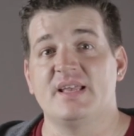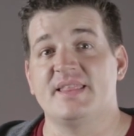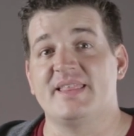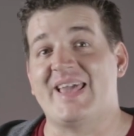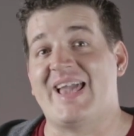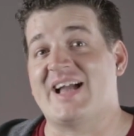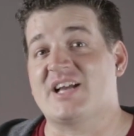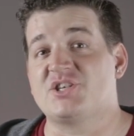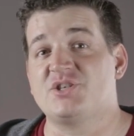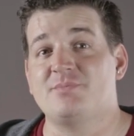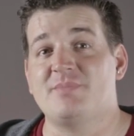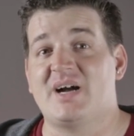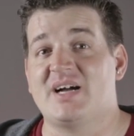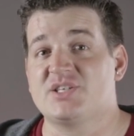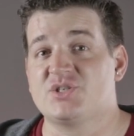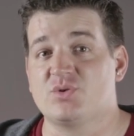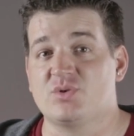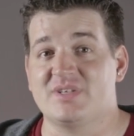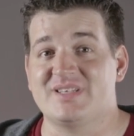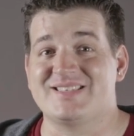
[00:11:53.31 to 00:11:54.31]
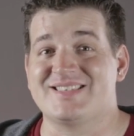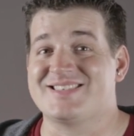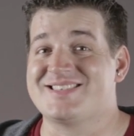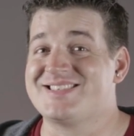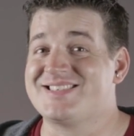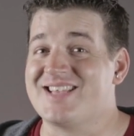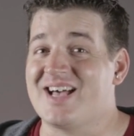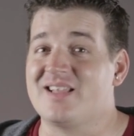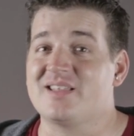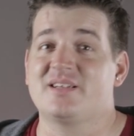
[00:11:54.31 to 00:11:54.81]
The action module is a
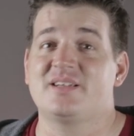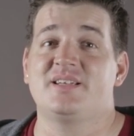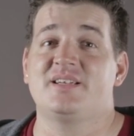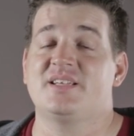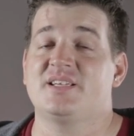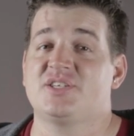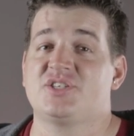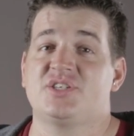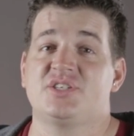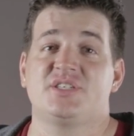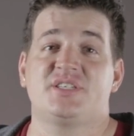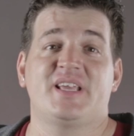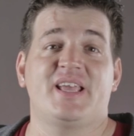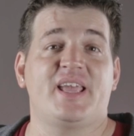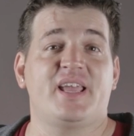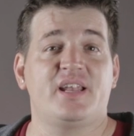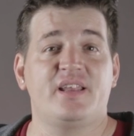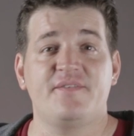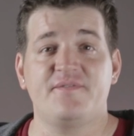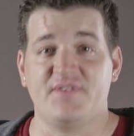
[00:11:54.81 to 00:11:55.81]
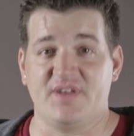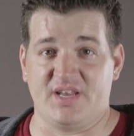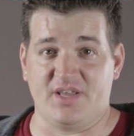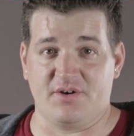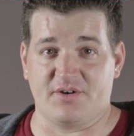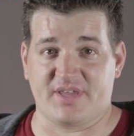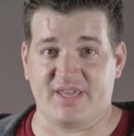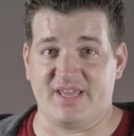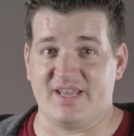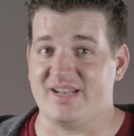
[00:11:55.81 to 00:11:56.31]
solid addition to any
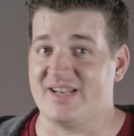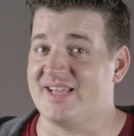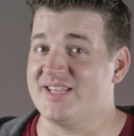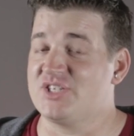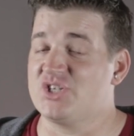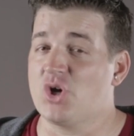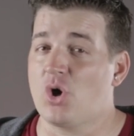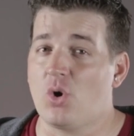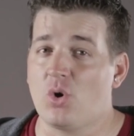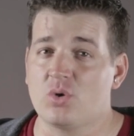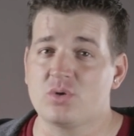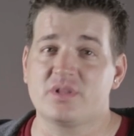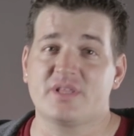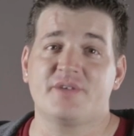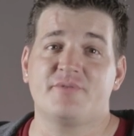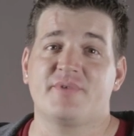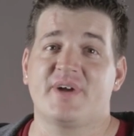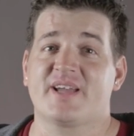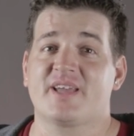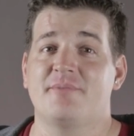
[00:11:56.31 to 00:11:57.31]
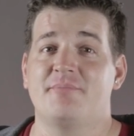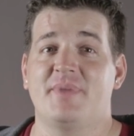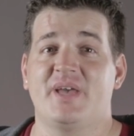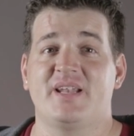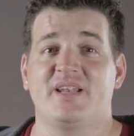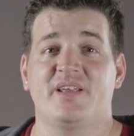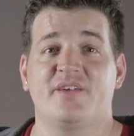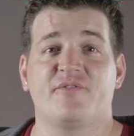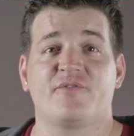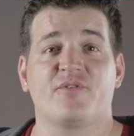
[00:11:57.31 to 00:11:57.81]
video kit and I totally
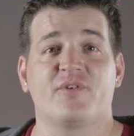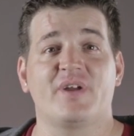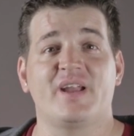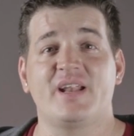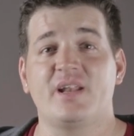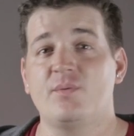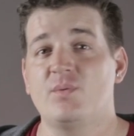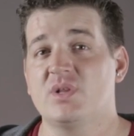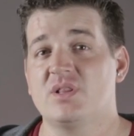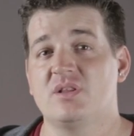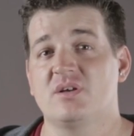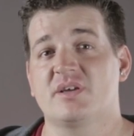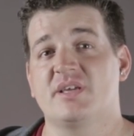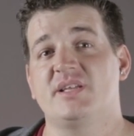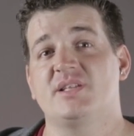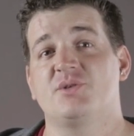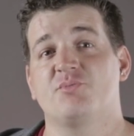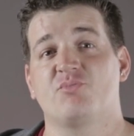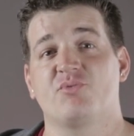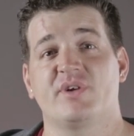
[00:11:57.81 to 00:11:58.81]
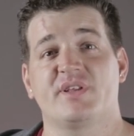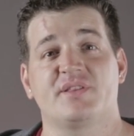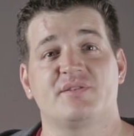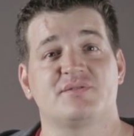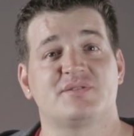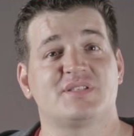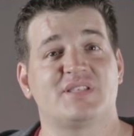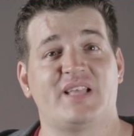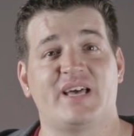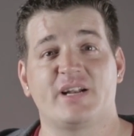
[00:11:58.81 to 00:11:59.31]
recommend it for anyone looking to bring
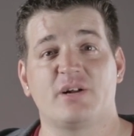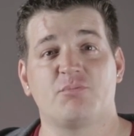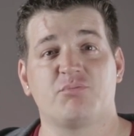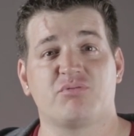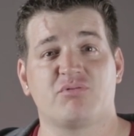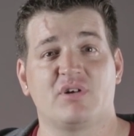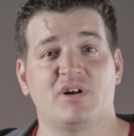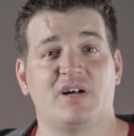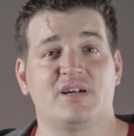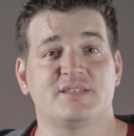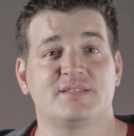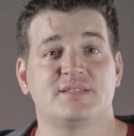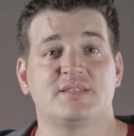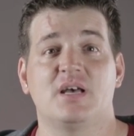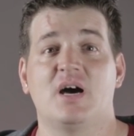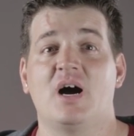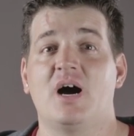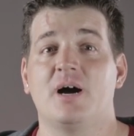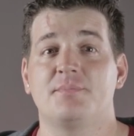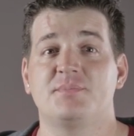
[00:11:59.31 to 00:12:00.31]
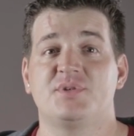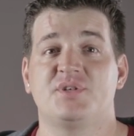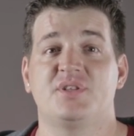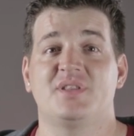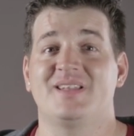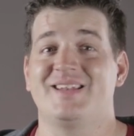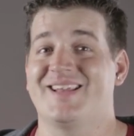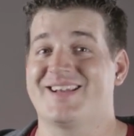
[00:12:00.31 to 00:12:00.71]
their slider plus up to the